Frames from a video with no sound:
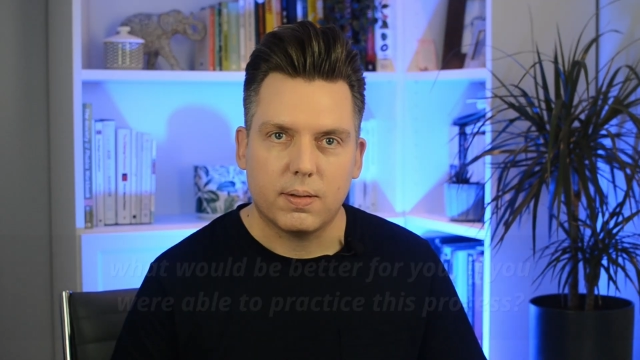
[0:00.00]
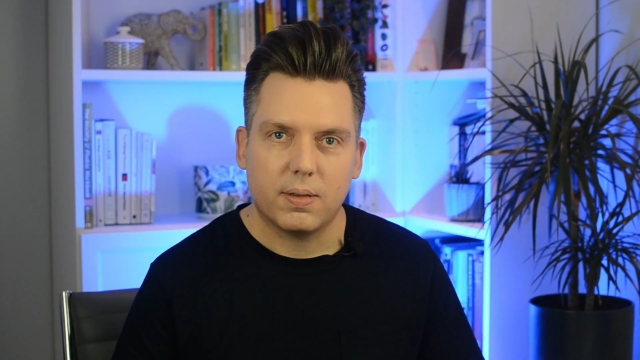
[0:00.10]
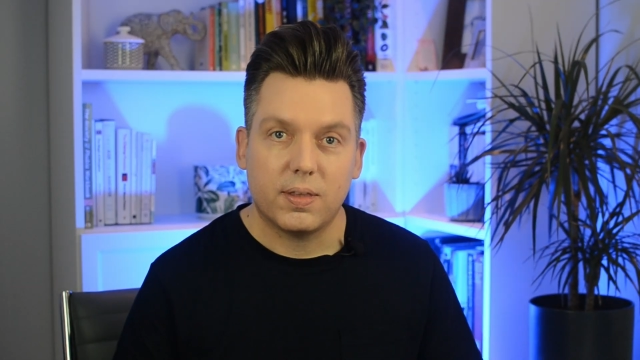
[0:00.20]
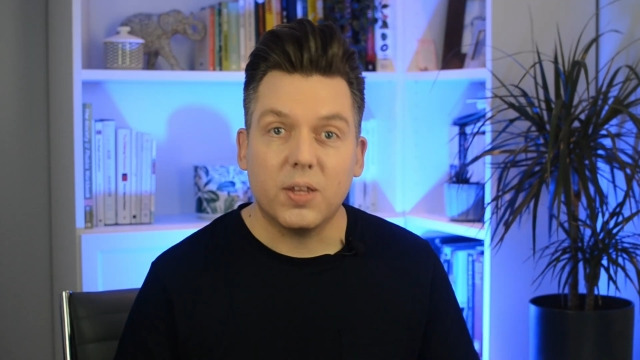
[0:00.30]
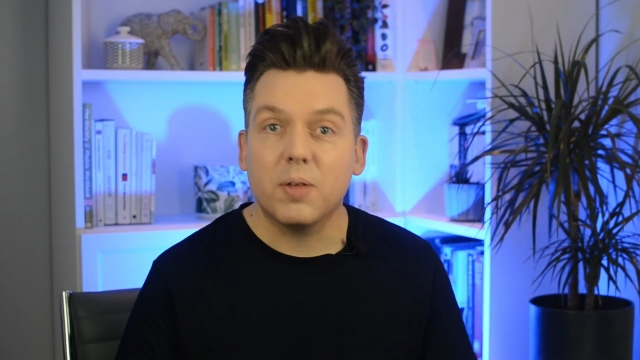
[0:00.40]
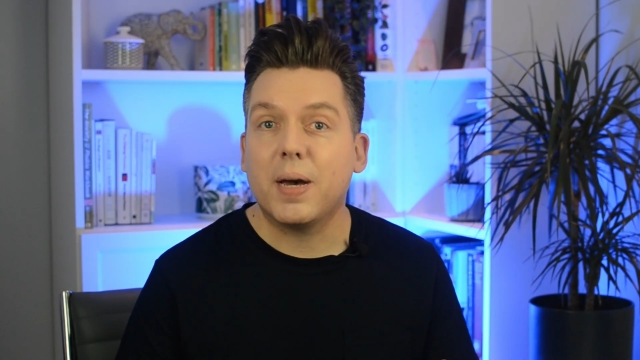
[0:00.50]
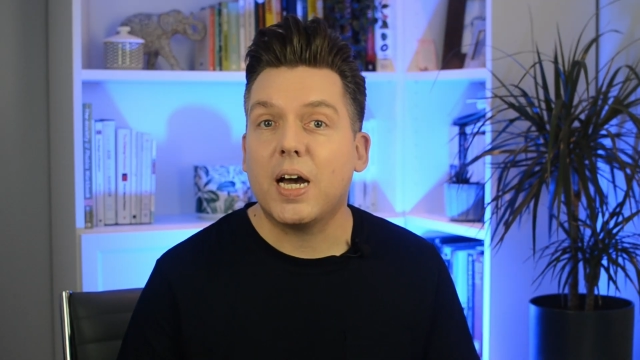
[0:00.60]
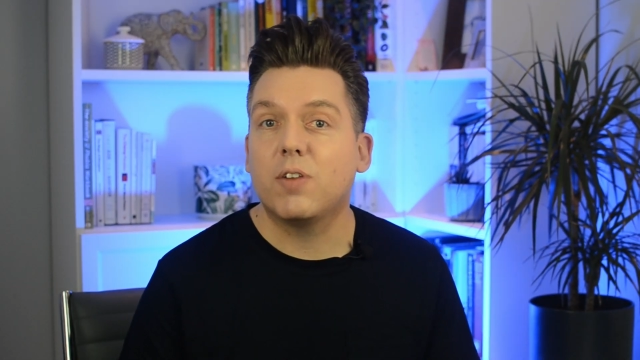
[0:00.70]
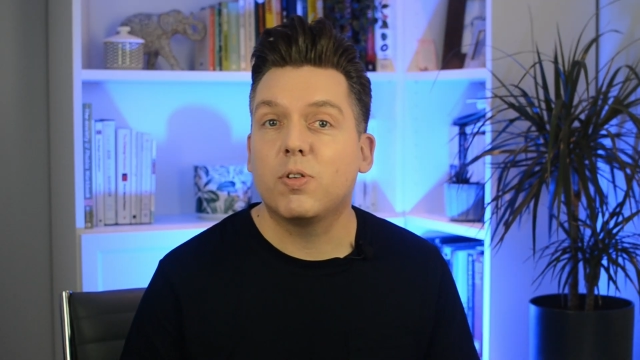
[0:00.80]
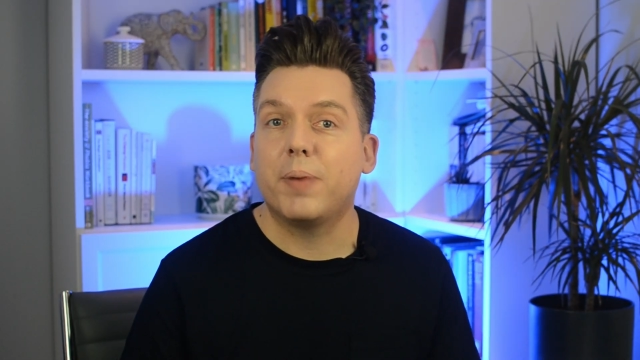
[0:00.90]
The other
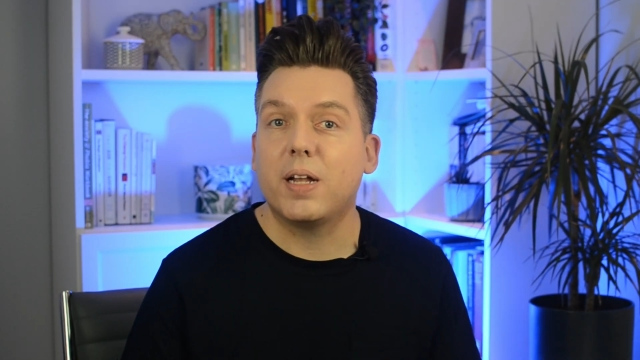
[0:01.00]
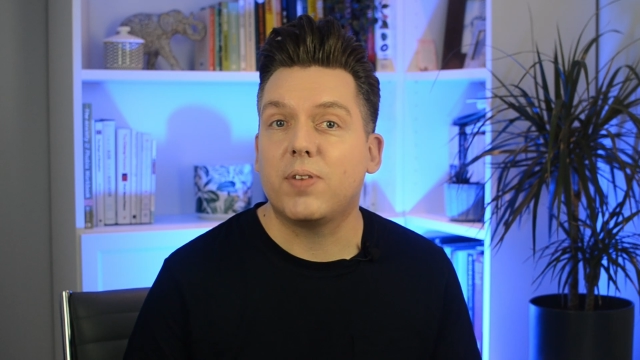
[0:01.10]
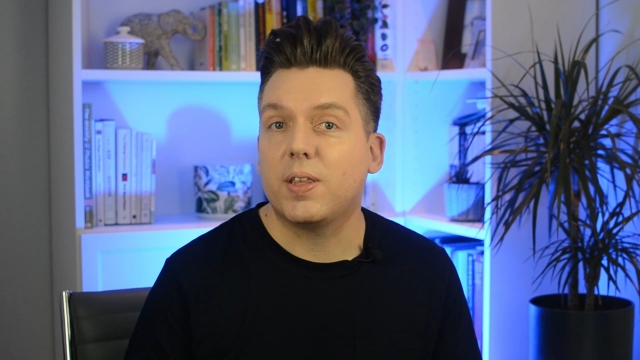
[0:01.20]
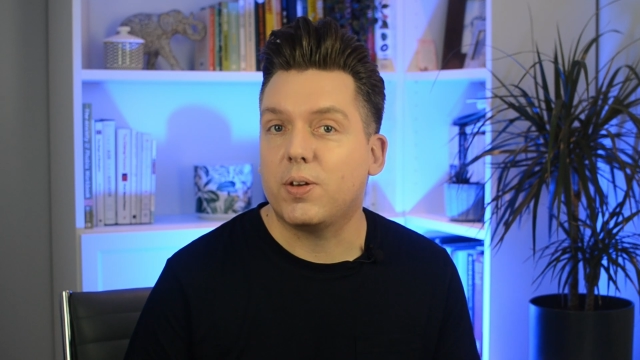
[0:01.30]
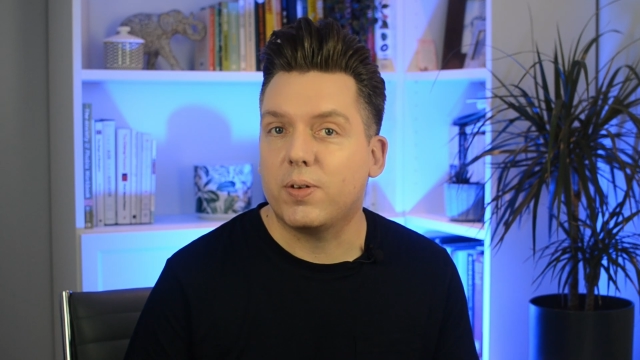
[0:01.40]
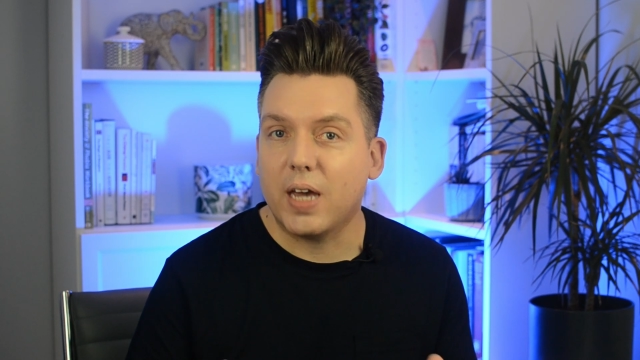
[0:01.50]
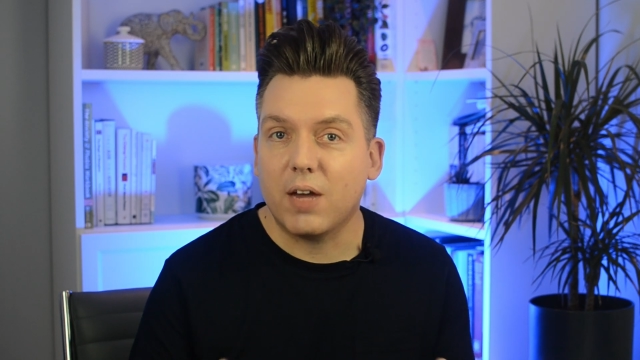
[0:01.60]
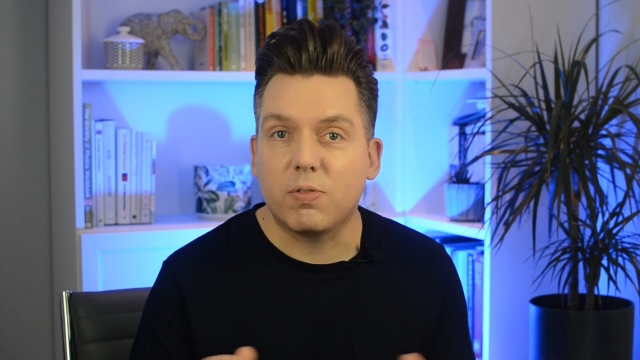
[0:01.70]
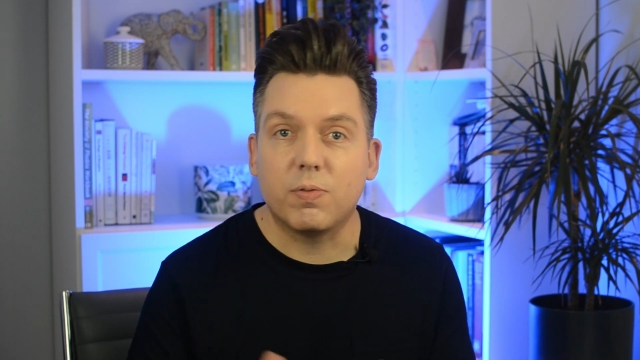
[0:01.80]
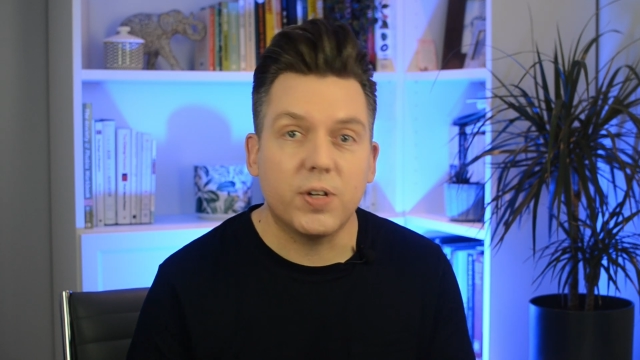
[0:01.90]
powerful benefit that you get
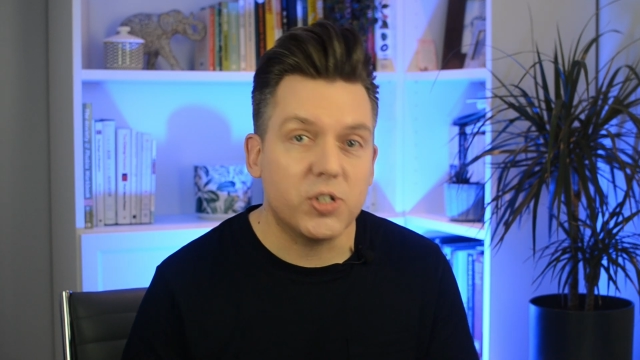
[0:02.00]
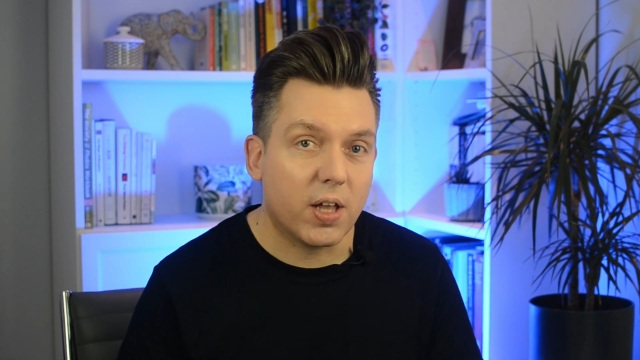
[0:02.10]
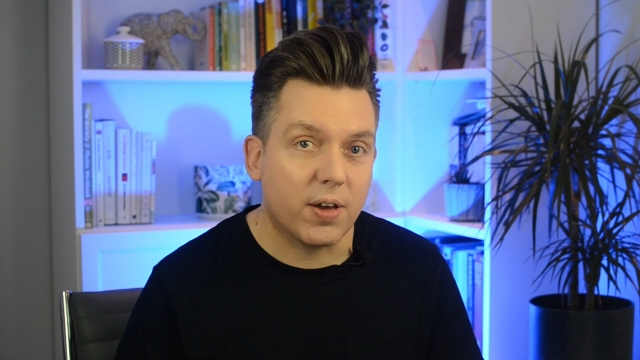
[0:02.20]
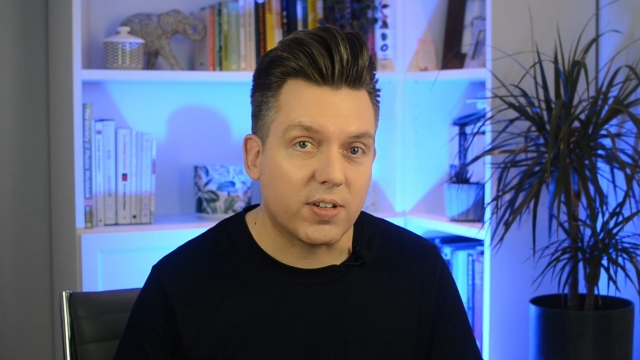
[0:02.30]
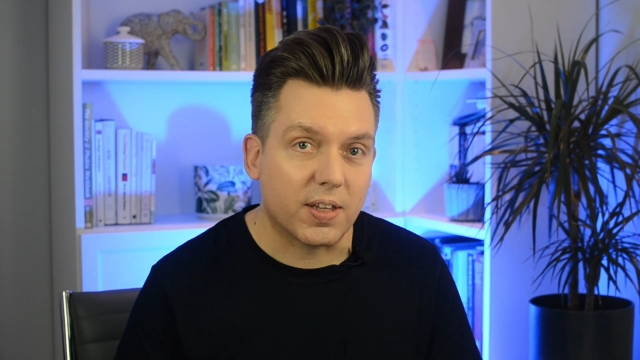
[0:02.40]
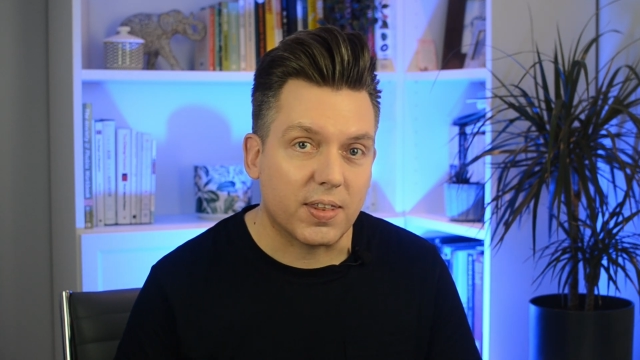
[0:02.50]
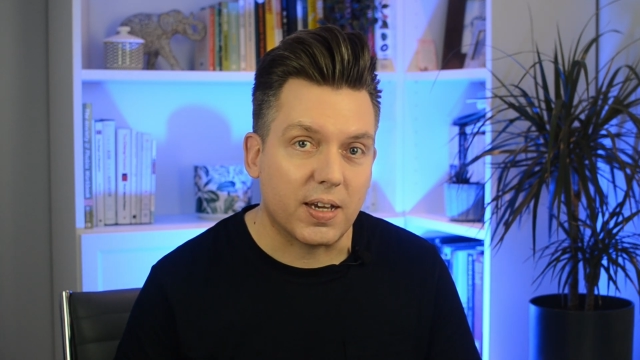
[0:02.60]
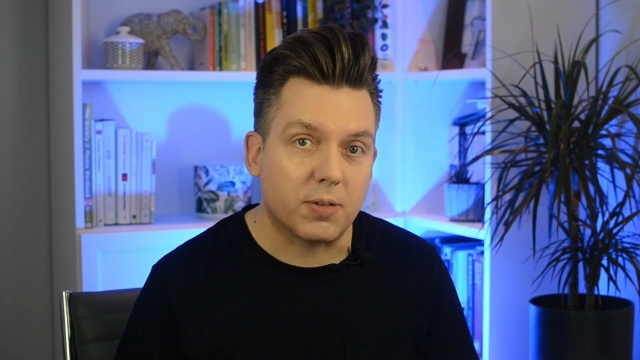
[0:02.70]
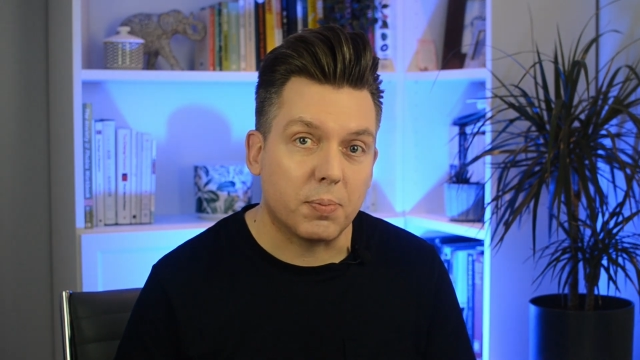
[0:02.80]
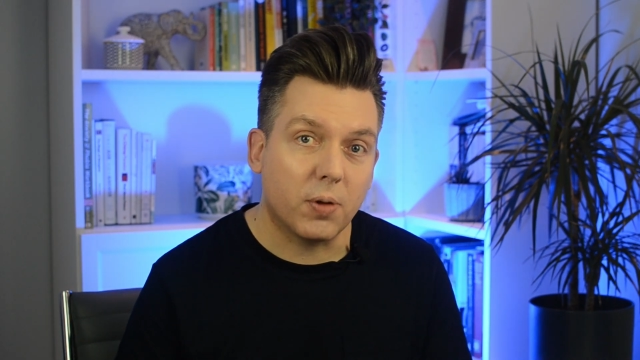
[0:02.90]
from visualizing
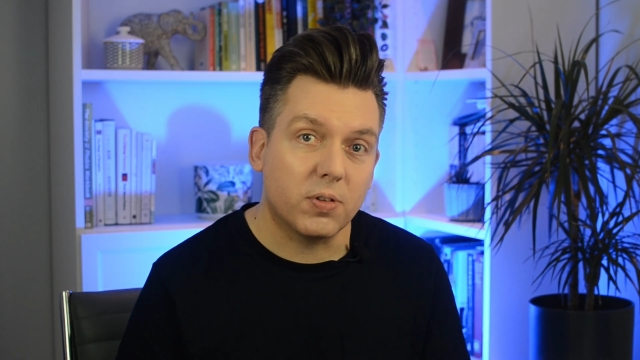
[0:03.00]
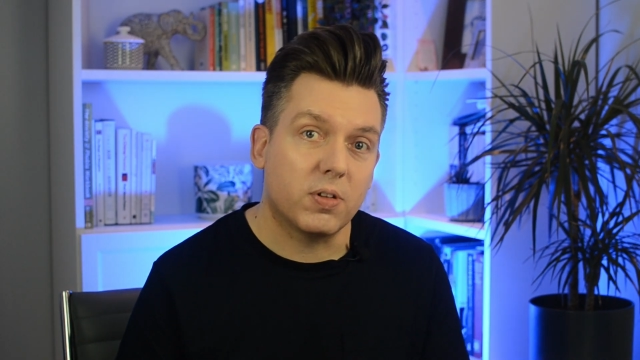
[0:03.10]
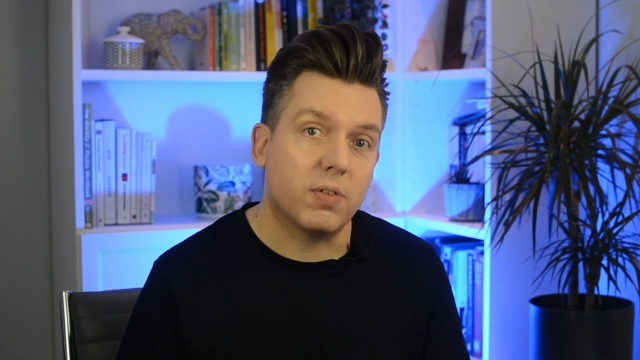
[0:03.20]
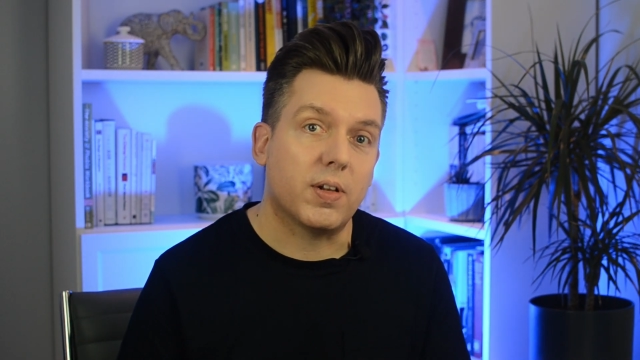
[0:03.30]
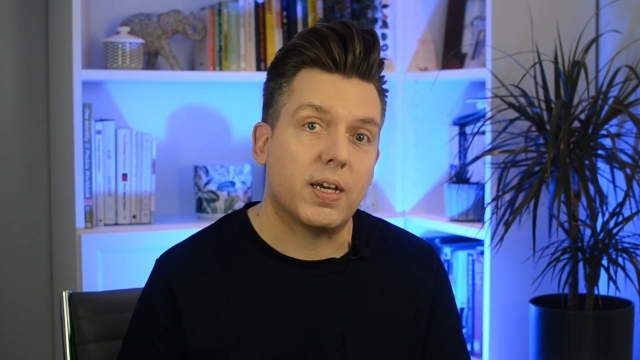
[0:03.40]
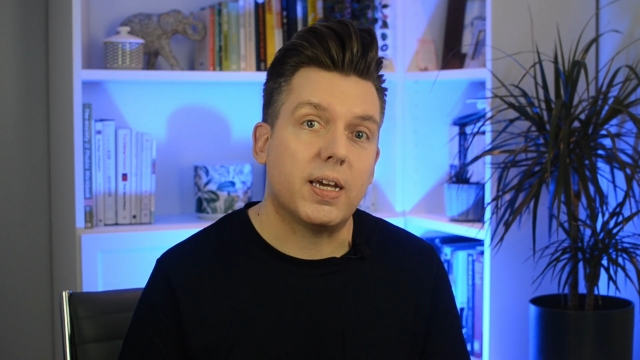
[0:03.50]
things positively